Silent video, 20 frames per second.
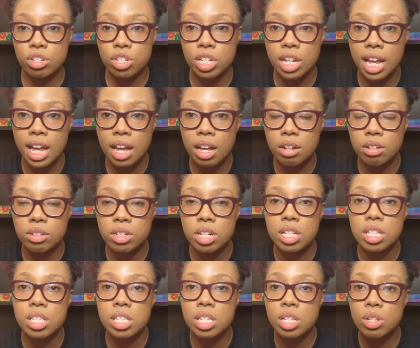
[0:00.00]
child
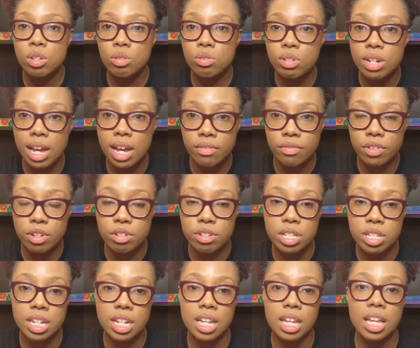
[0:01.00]
to
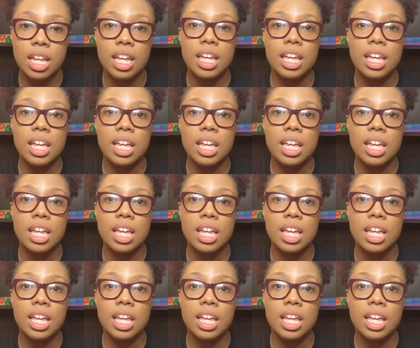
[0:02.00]
diversity